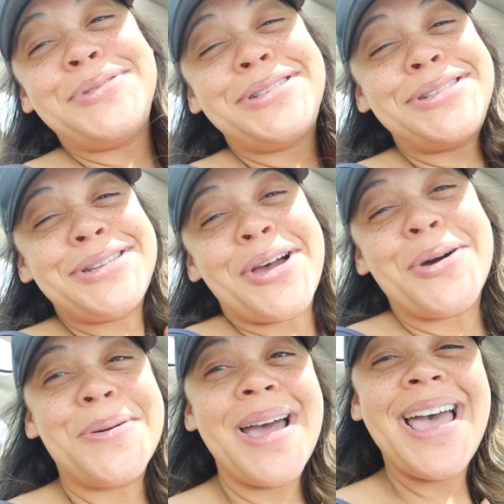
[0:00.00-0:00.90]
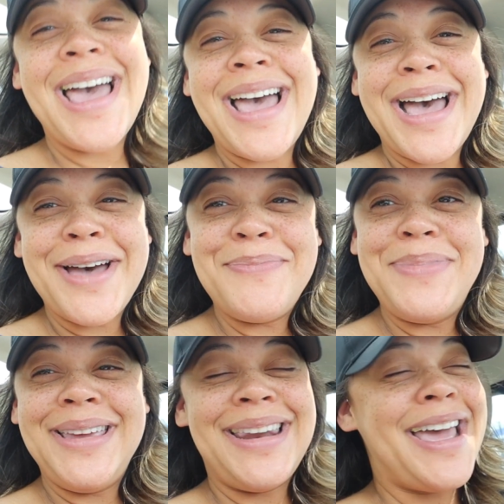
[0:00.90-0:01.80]
so
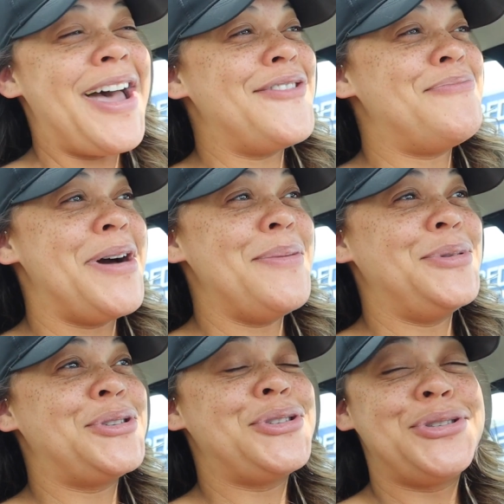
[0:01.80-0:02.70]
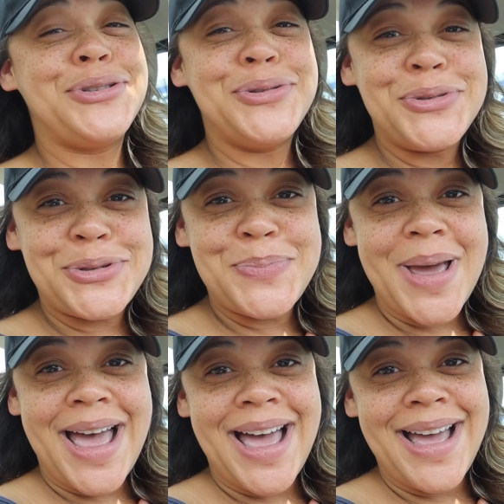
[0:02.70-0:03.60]
happy to have my masseuse
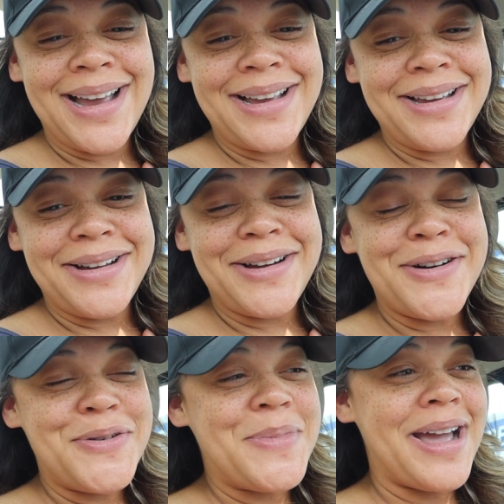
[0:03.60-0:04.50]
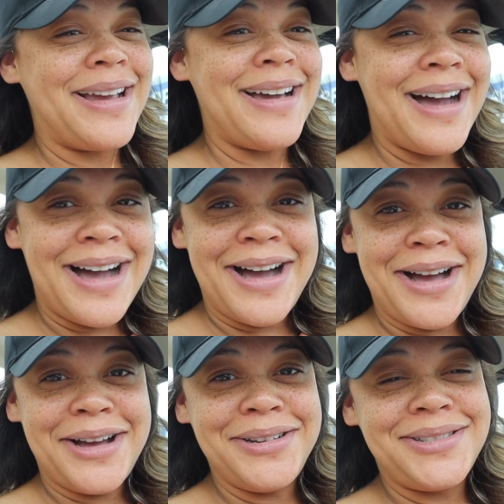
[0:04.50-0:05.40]
back. Oh my
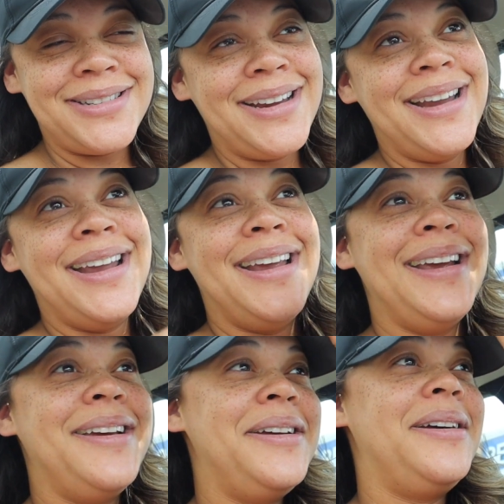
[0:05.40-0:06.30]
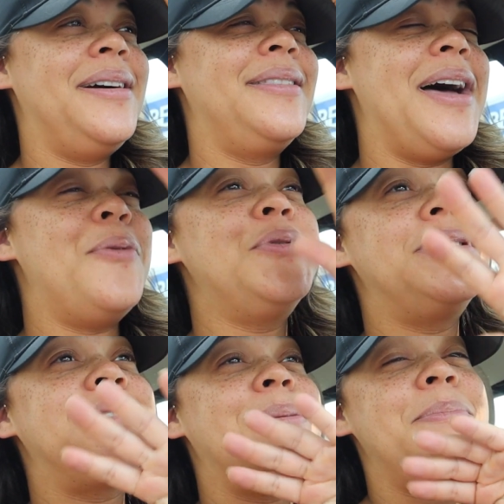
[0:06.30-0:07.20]
gosh. That
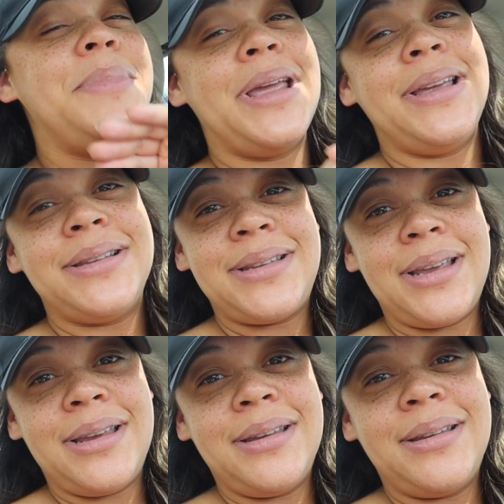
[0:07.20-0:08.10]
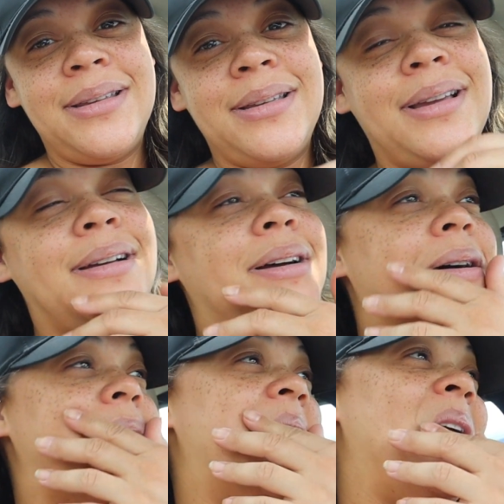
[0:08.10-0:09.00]
was amazing.
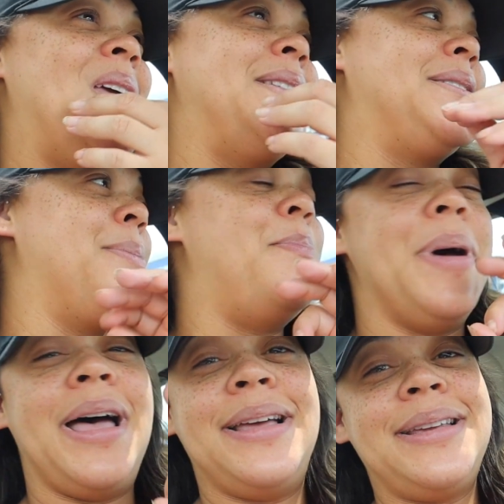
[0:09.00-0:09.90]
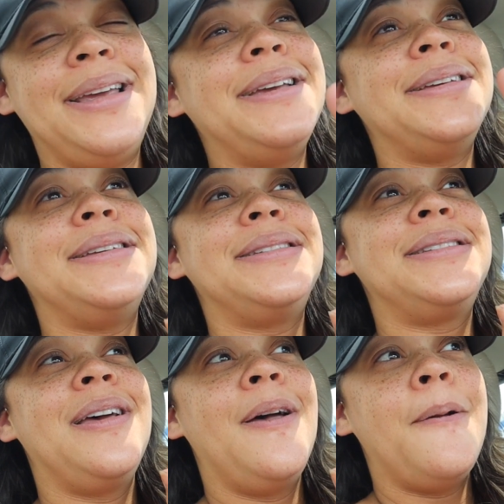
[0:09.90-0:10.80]
Oh, he is the best. He
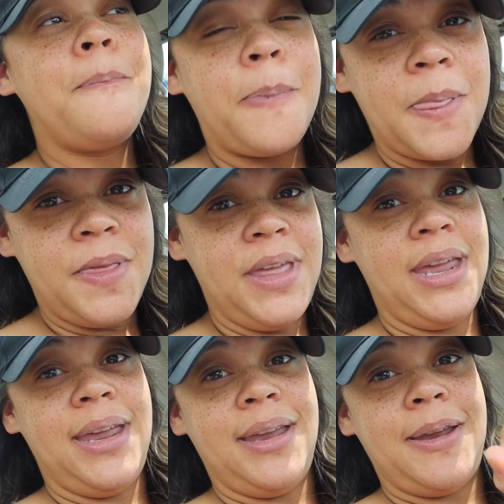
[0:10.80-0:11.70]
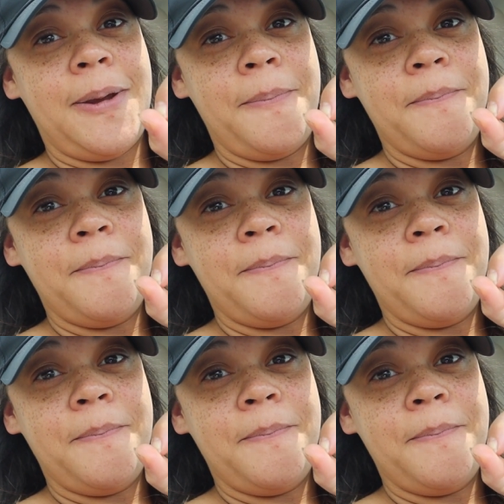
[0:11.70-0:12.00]
is the